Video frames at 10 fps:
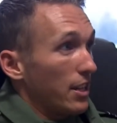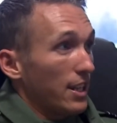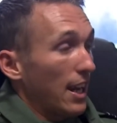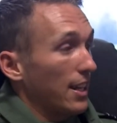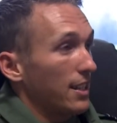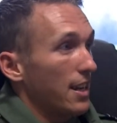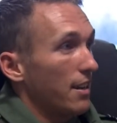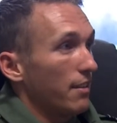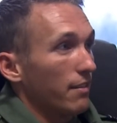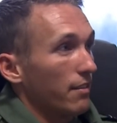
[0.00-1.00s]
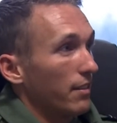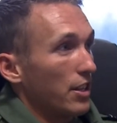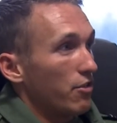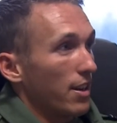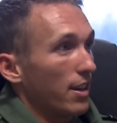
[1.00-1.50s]
just kicks in and the
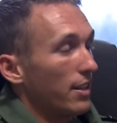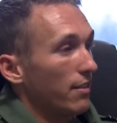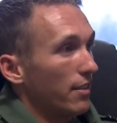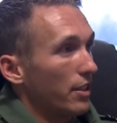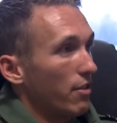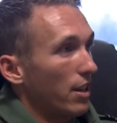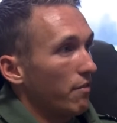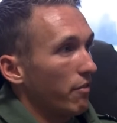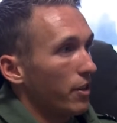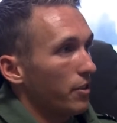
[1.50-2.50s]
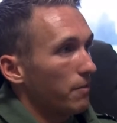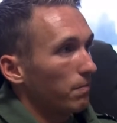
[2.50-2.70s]
adrenaline flows.